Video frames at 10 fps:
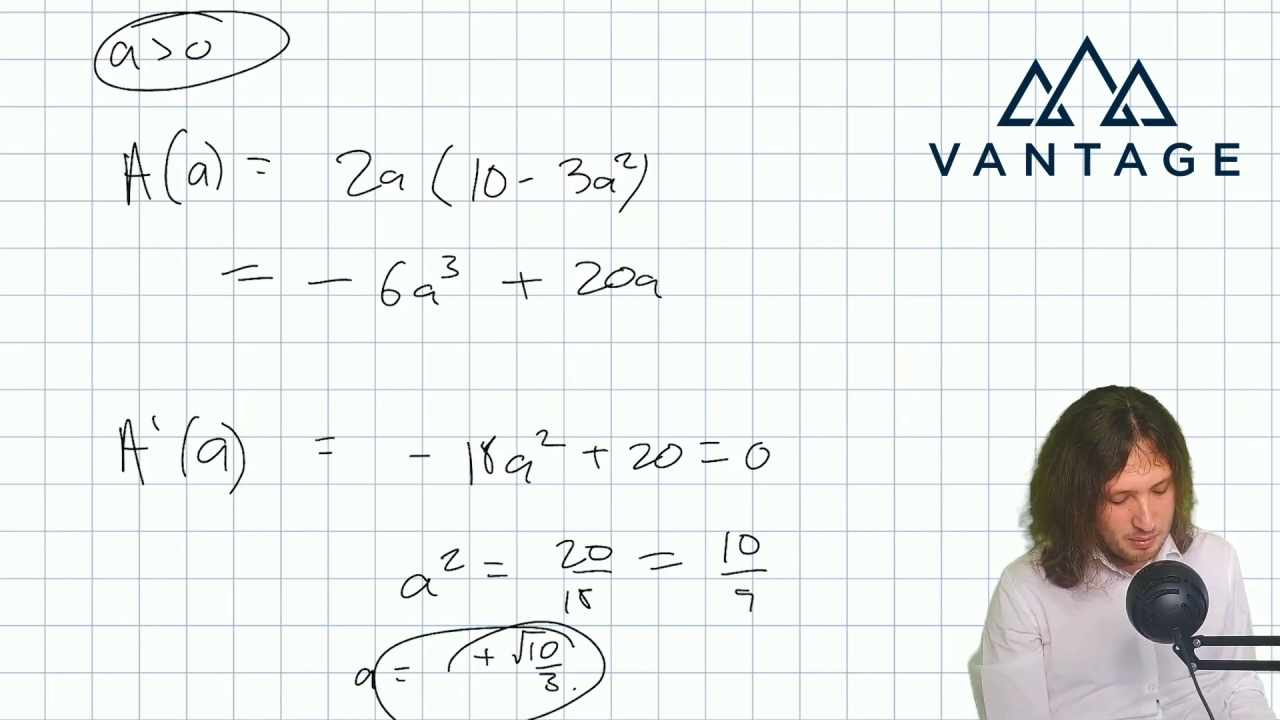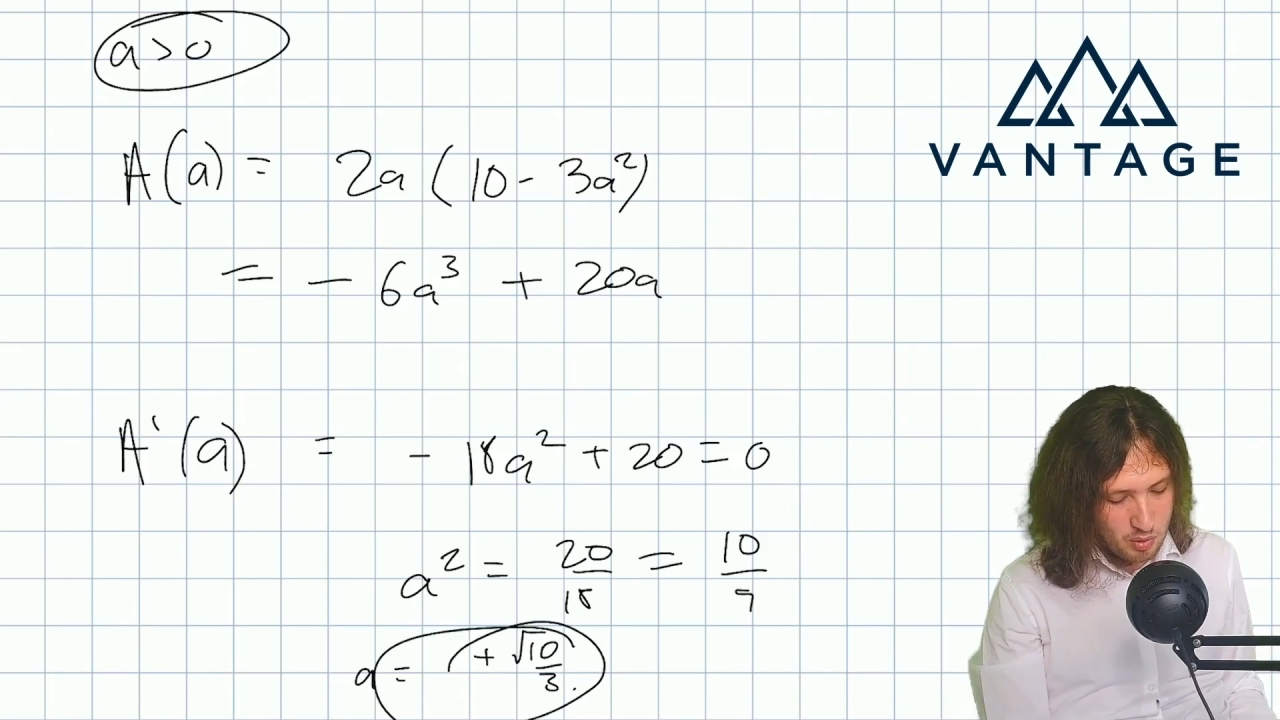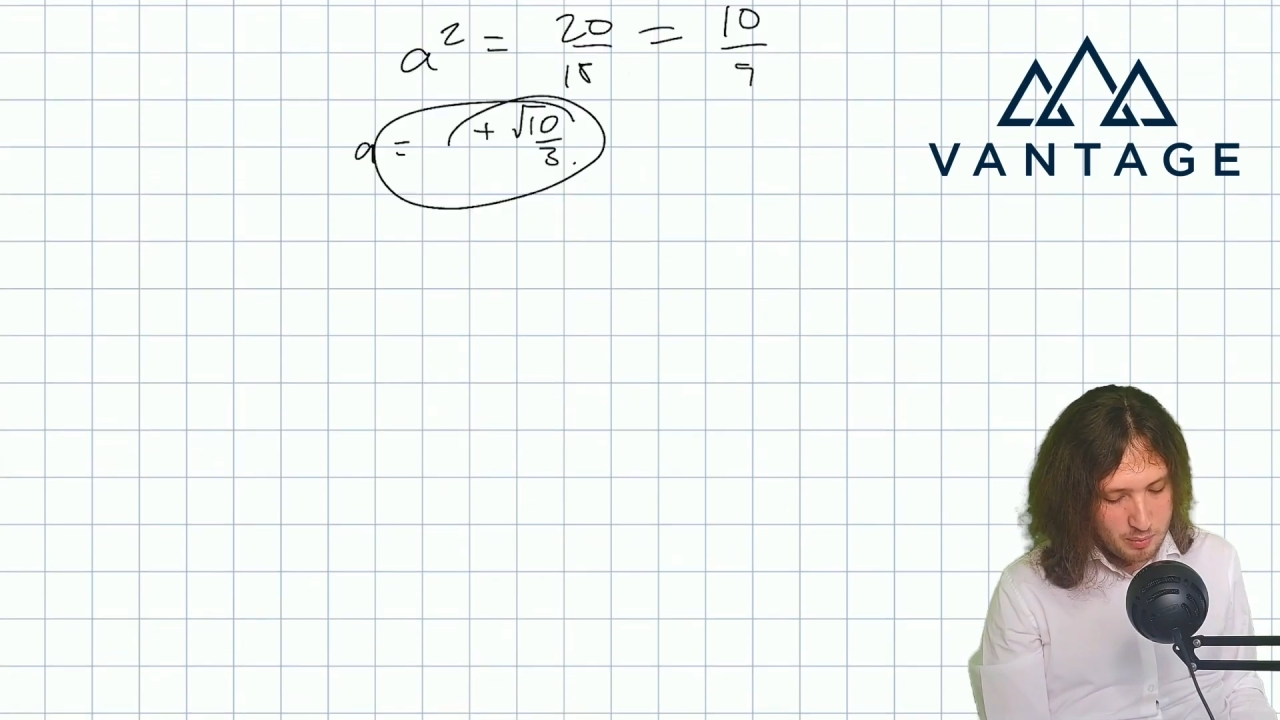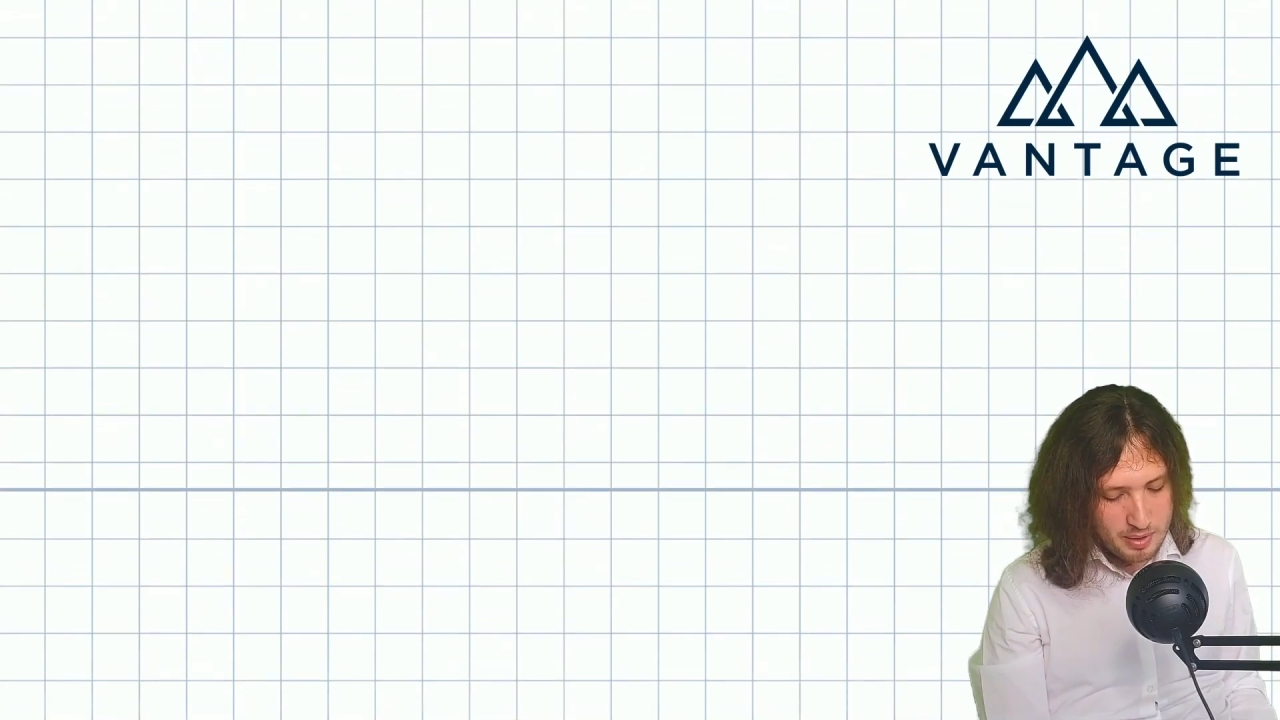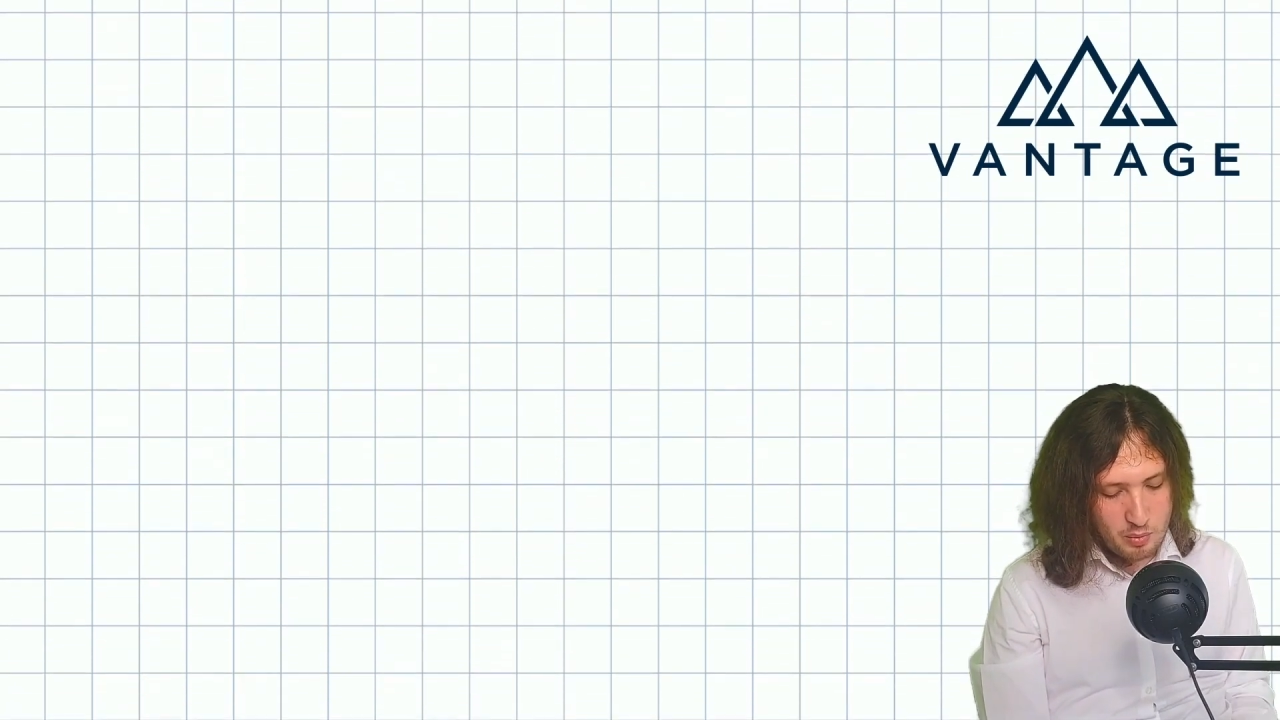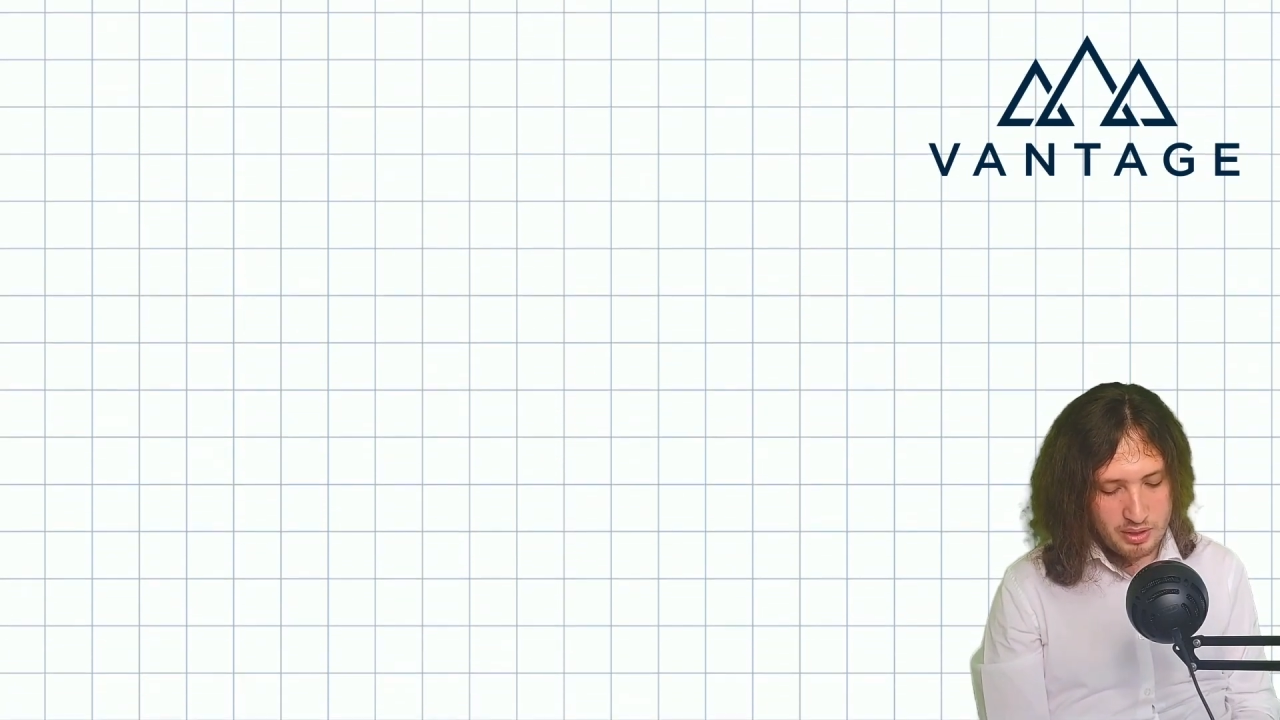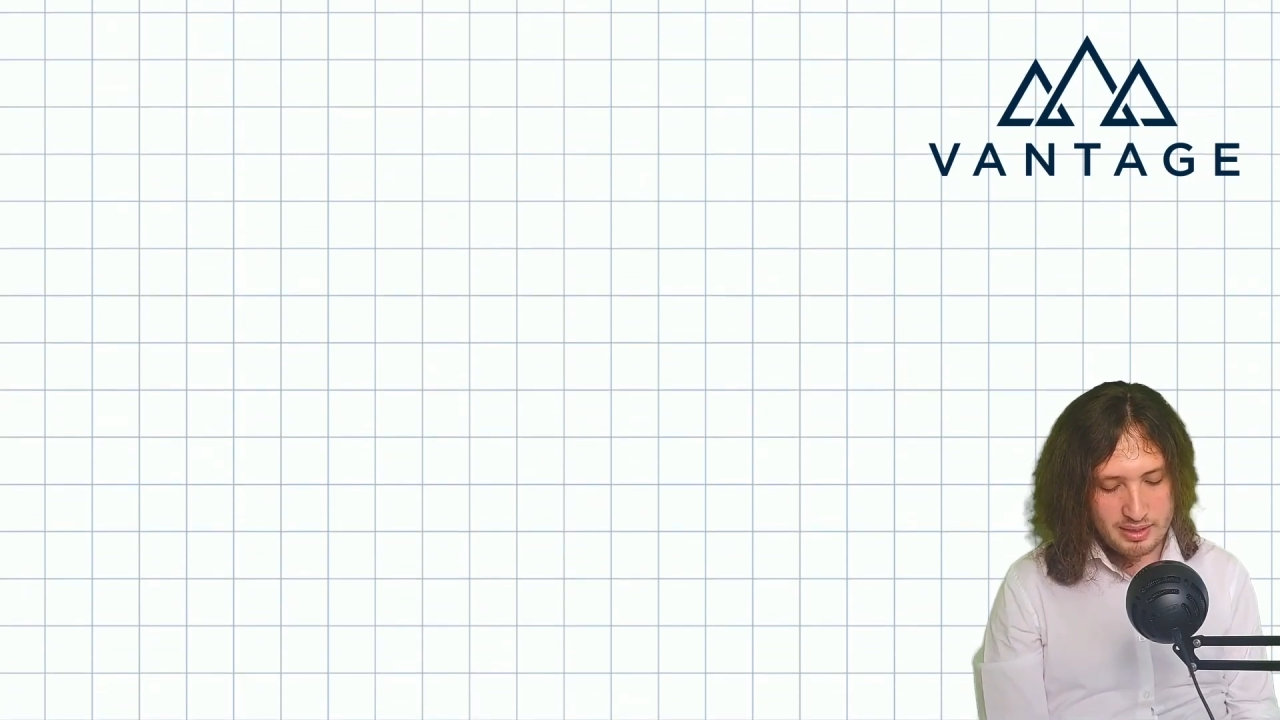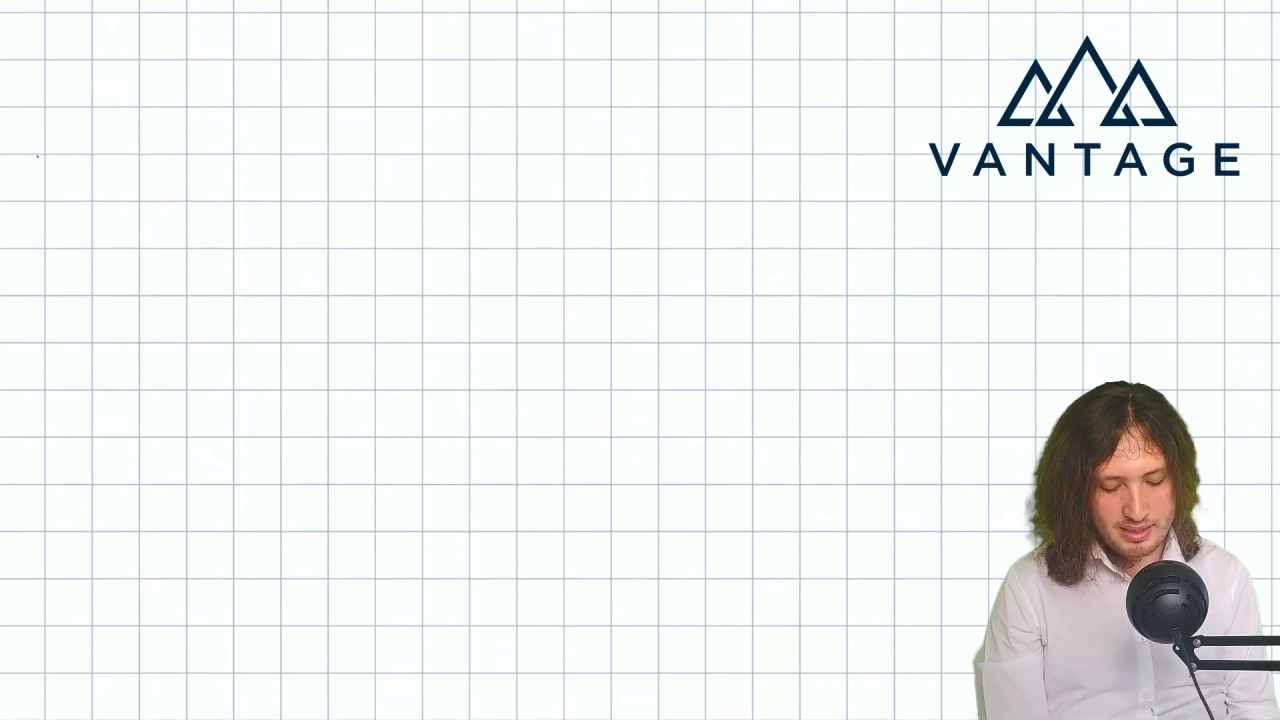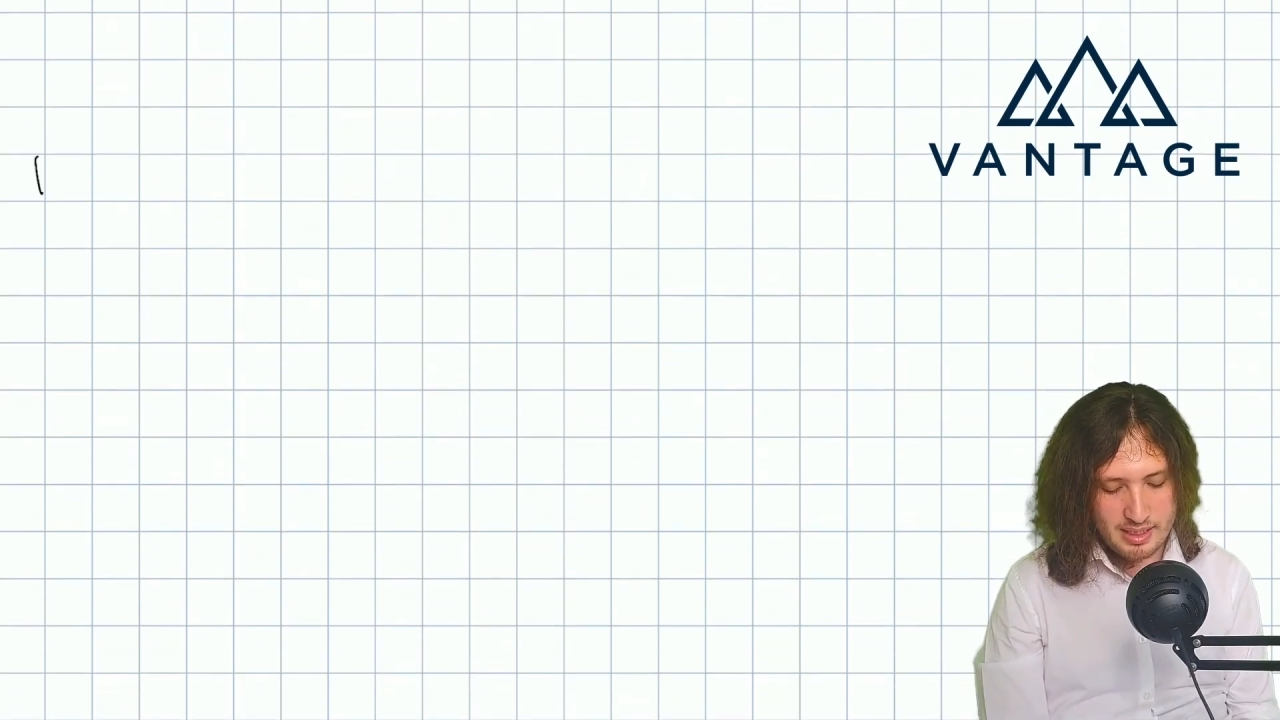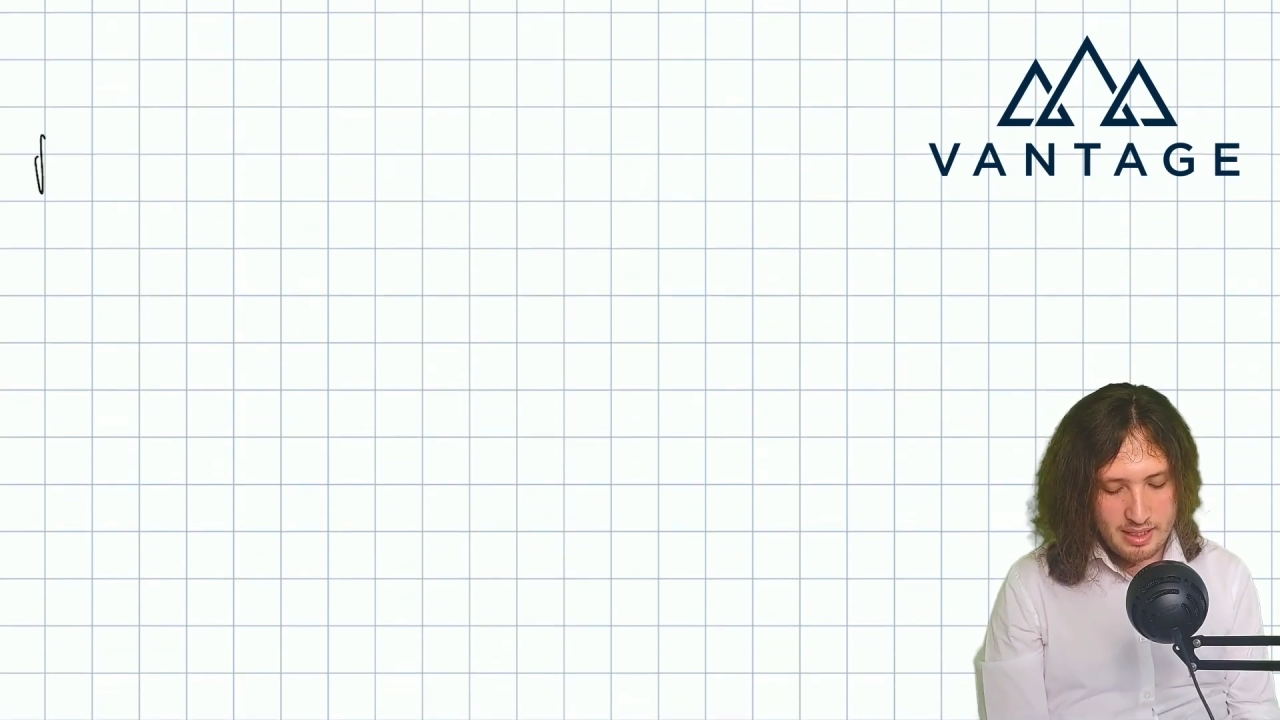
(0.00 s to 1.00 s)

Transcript: what we want.